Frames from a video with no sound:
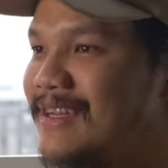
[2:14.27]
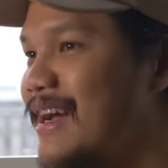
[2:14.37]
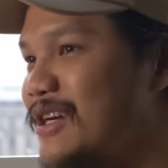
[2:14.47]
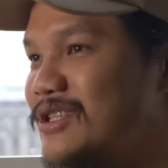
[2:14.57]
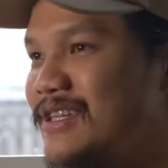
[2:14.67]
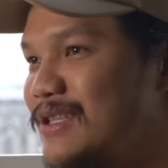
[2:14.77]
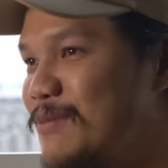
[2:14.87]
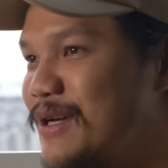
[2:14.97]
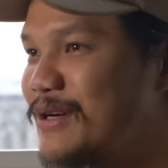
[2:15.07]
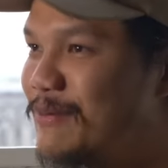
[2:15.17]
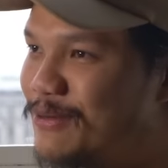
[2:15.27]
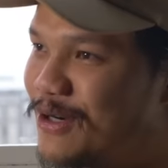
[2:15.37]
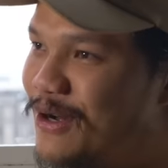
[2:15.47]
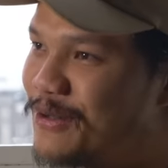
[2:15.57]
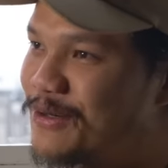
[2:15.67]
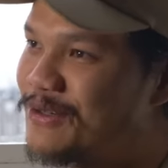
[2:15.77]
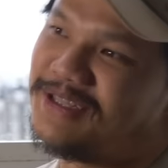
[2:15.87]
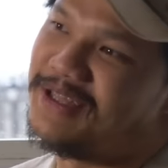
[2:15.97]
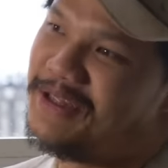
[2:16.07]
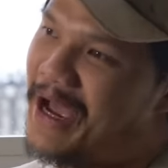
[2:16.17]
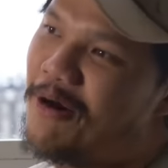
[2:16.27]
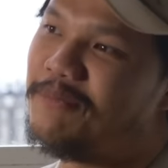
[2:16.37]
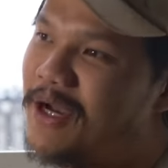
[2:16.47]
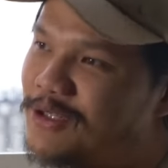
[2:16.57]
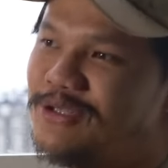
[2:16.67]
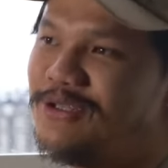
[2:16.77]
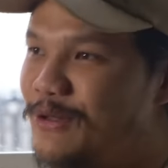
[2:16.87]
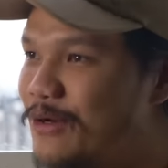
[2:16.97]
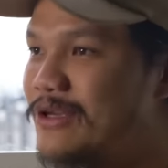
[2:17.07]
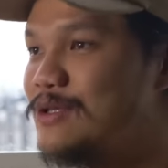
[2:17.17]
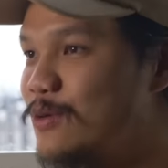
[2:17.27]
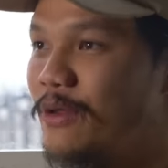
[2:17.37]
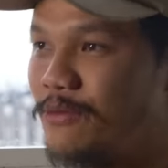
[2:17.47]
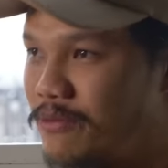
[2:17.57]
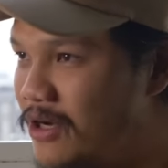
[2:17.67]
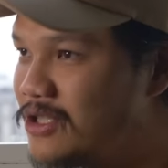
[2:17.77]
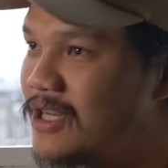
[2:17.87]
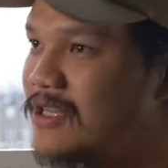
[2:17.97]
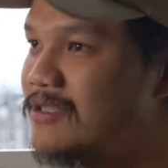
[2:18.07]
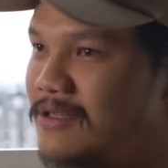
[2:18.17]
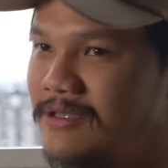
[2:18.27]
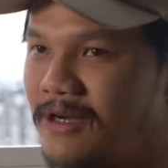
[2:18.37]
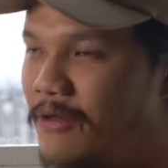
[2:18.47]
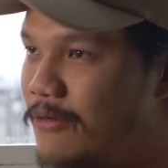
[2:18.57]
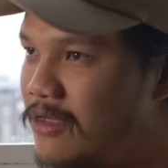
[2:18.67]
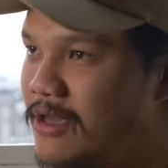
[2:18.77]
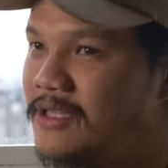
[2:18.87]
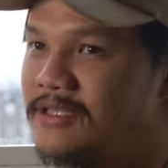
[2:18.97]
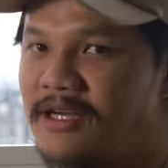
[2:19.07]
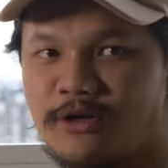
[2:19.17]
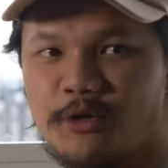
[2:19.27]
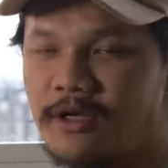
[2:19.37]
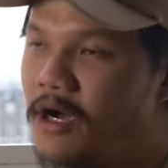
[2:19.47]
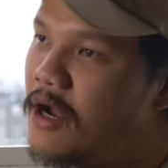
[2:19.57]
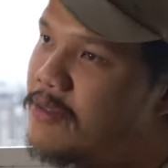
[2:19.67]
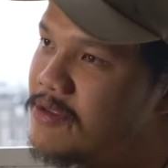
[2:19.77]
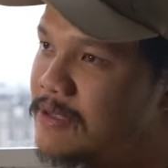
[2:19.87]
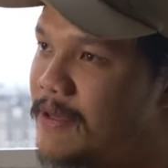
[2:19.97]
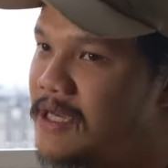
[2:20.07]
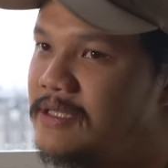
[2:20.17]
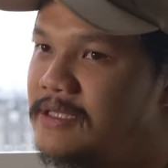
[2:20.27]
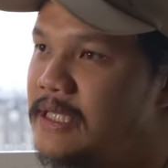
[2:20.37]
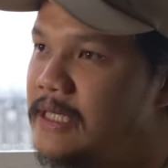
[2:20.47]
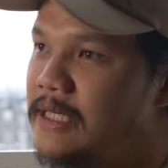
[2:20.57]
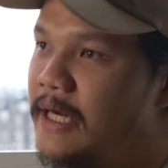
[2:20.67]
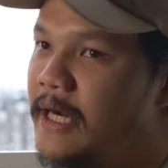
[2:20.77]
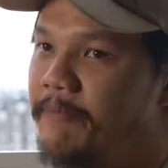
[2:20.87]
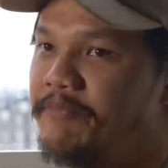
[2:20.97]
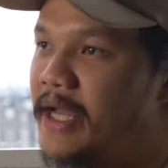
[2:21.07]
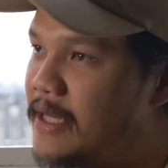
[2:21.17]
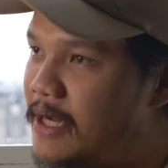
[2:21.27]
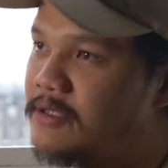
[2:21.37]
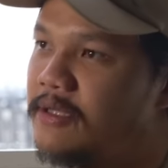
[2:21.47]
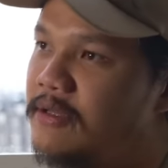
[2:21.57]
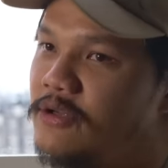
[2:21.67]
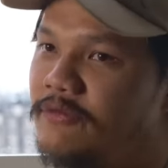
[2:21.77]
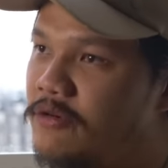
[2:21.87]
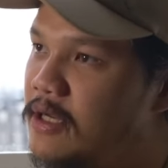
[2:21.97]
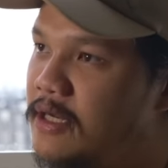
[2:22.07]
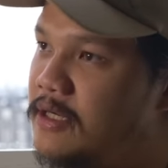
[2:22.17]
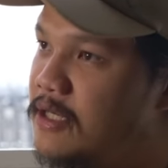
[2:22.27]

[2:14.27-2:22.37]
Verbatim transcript: I actually get to make a couple dollars, and then now I'm actually going to look into other projects, look into other things that are going on in the space, um, and now suddenly you've created an